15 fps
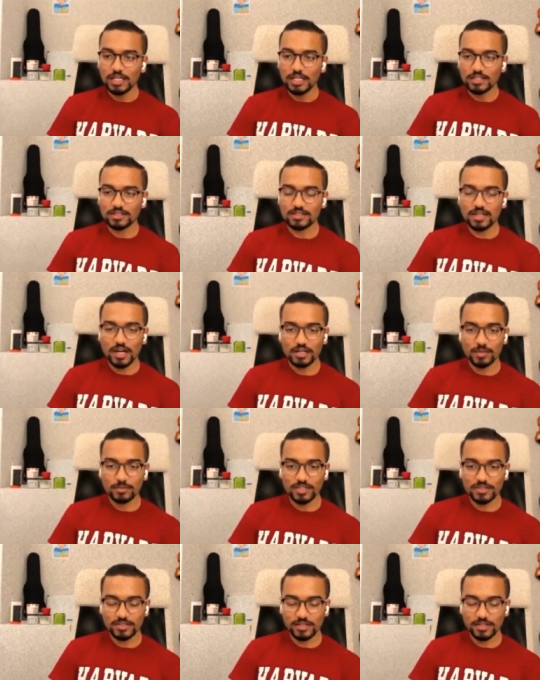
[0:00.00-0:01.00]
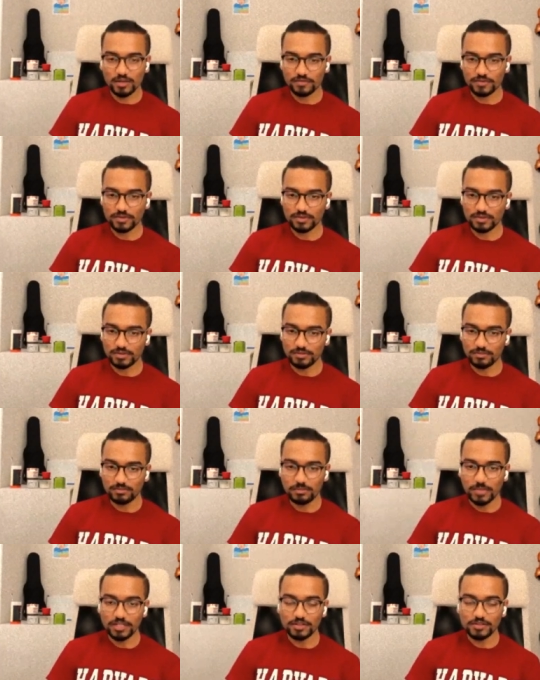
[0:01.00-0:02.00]
startup instead of a
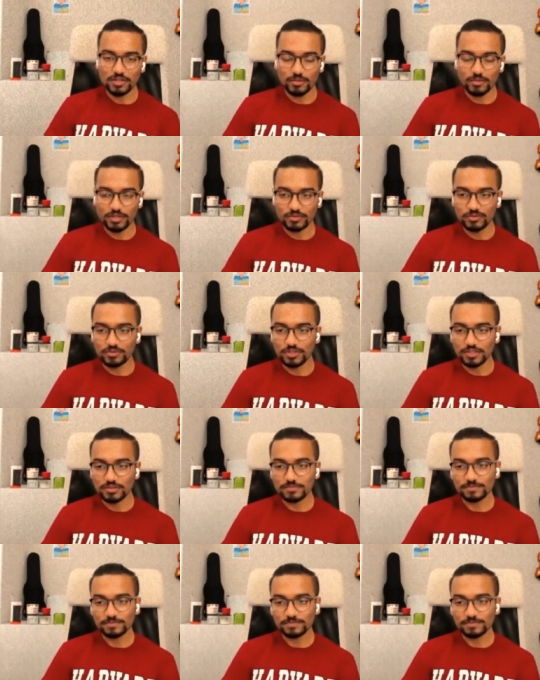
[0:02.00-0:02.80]
better job at Google?